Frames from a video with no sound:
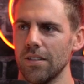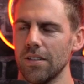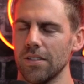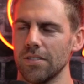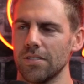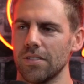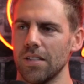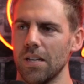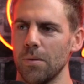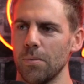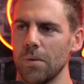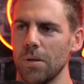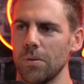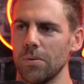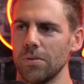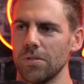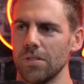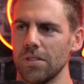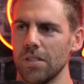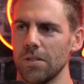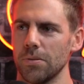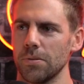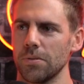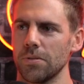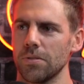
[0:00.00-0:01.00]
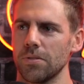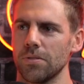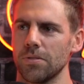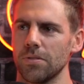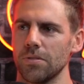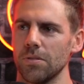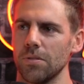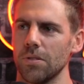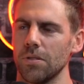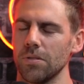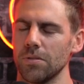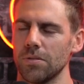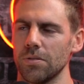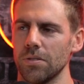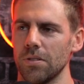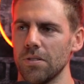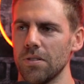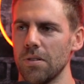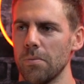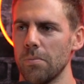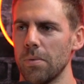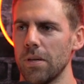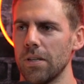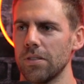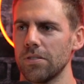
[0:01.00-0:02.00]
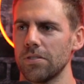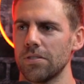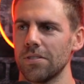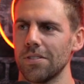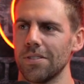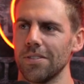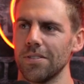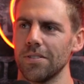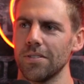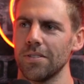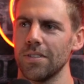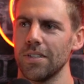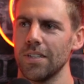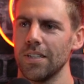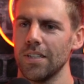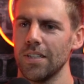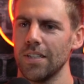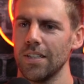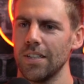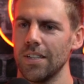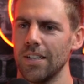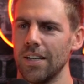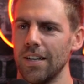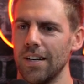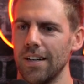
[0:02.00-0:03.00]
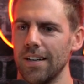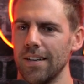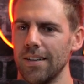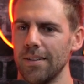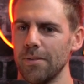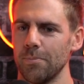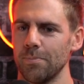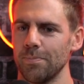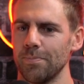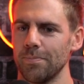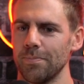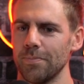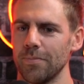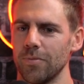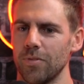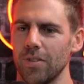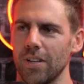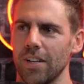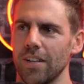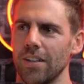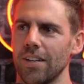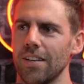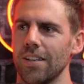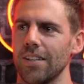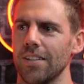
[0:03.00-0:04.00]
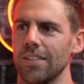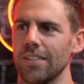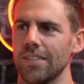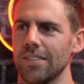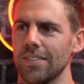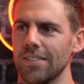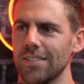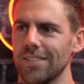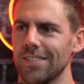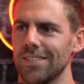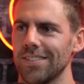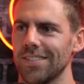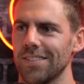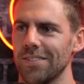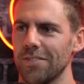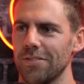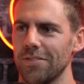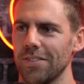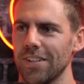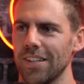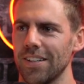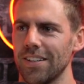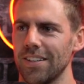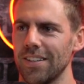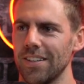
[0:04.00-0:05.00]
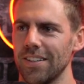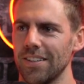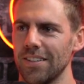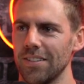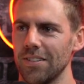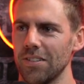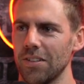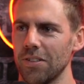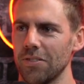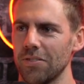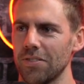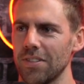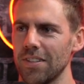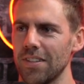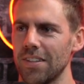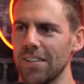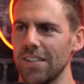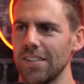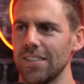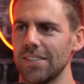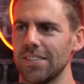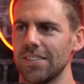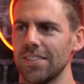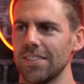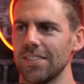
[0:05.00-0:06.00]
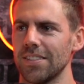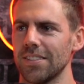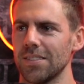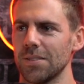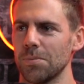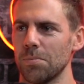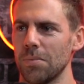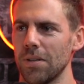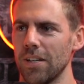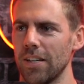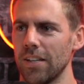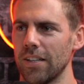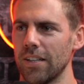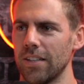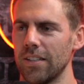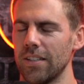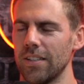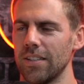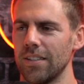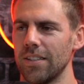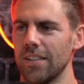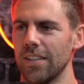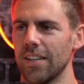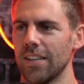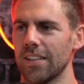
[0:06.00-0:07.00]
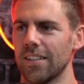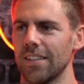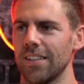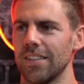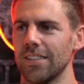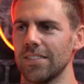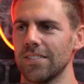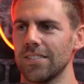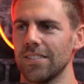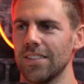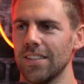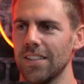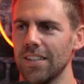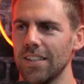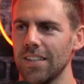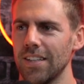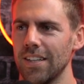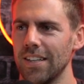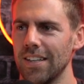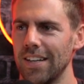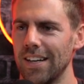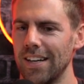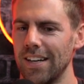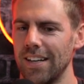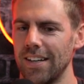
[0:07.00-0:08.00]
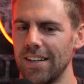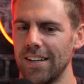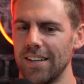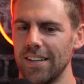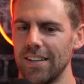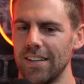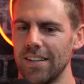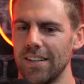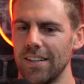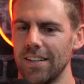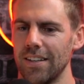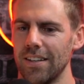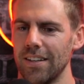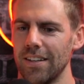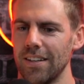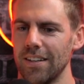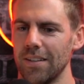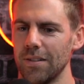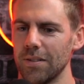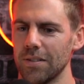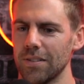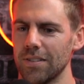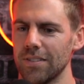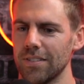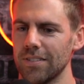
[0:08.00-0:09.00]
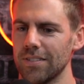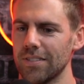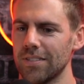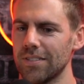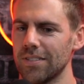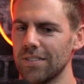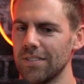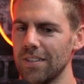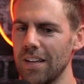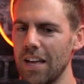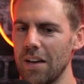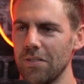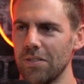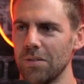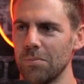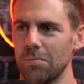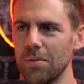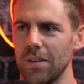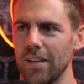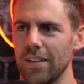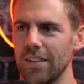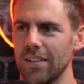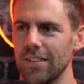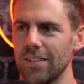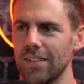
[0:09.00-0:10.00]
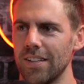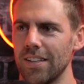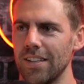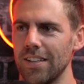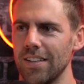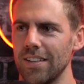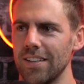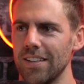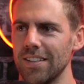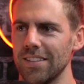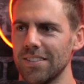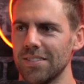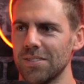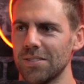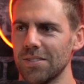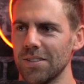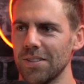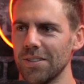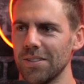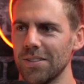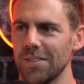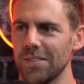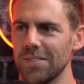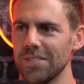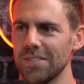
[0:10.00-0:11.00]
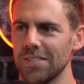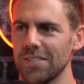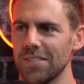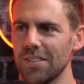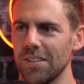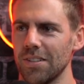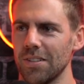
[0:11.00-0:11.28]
Last time I was here, I was also on the bench. So finally, after 3 seasons playing in India at least, I haven't played at Delhi yet. So still